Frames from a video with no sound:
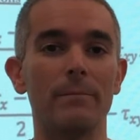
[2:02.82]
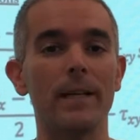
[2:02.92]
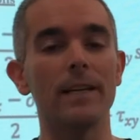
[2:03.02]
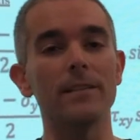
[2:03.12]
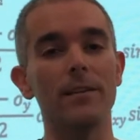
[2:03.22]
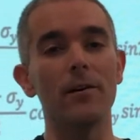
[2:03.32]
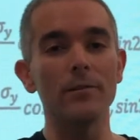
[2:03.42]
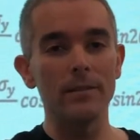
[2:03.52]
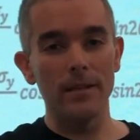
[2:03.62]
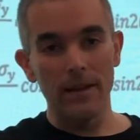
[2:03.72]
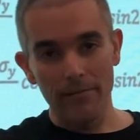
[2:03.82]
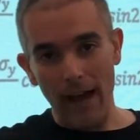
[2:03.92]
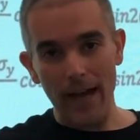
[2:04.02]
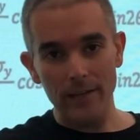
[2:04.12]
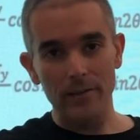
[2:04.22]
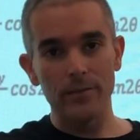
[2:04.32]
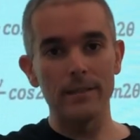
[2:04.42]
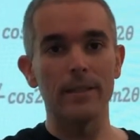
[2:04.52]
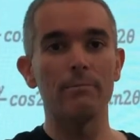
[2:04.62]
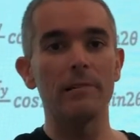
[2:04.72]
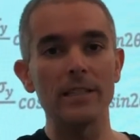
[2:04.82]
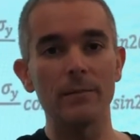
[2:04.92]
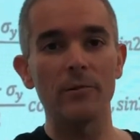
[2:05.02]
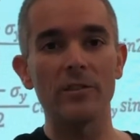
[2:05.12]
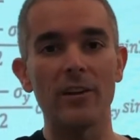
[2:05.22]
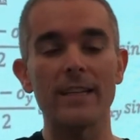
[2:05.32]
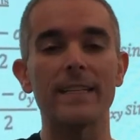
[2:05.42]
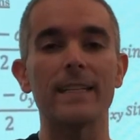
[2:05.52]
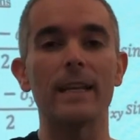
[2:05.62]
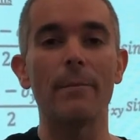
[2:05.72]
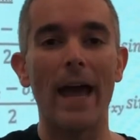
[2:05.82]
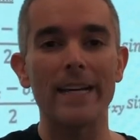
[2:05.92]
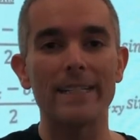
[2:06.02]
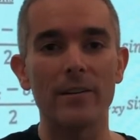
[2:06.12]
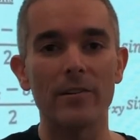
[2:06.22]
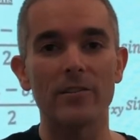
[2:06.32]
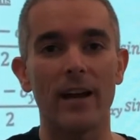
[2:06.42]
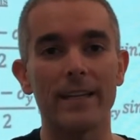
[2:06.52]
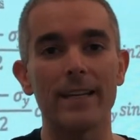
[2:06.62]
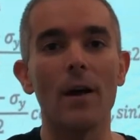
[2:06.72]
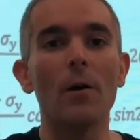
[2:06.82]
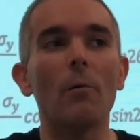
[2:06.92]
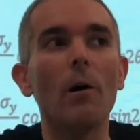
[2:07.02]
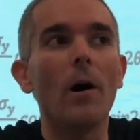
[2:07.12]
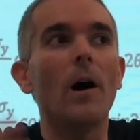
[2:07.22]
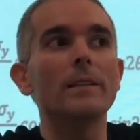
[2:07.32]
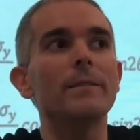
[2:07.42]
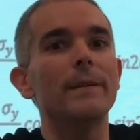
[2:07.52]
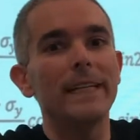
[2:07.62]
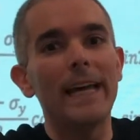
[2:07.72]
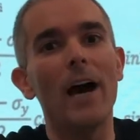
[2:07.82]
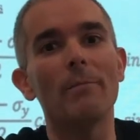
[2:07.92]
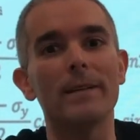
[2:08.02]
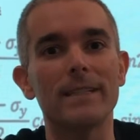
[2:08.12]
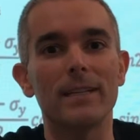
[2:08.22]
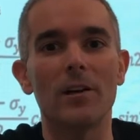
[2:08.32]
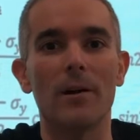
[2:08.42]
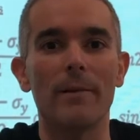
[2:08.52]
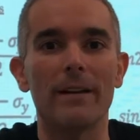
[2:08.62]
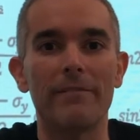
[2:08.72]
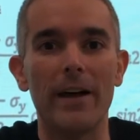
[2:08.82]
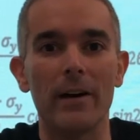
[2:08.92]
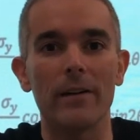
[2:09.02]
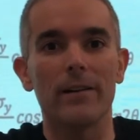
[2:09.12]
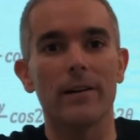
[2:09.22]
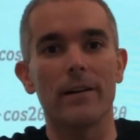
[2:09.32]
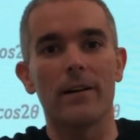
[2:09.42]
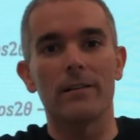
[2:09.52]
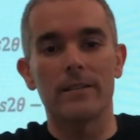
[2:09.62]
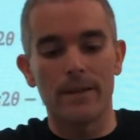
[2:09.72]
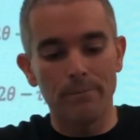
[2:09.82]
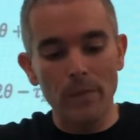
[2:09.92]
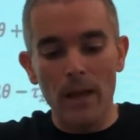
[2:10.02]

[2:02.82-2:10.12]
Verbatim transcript: because those values, the principal stresses and the max shear stress, will ultimately help us determine if failure occurs.